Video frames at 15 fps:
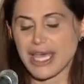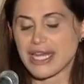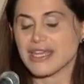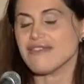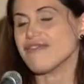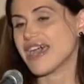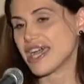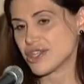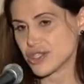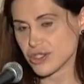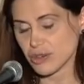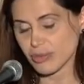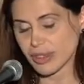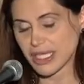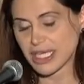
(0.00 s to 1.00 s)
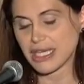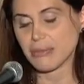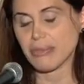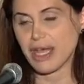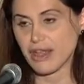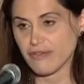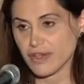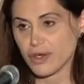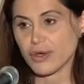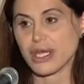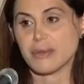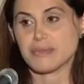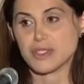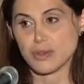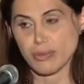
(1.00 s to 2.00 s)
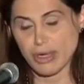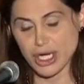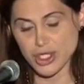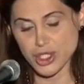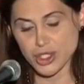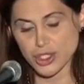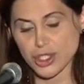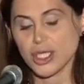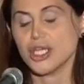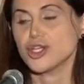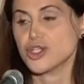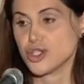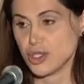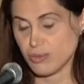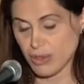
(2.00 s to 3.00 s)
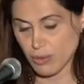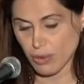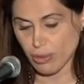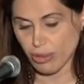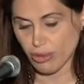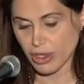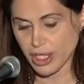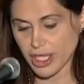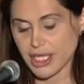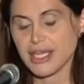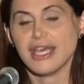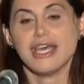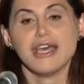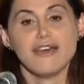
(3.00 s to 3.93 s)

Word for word: any vaginal bleeding, pelvic cramps, or pressure should be reported.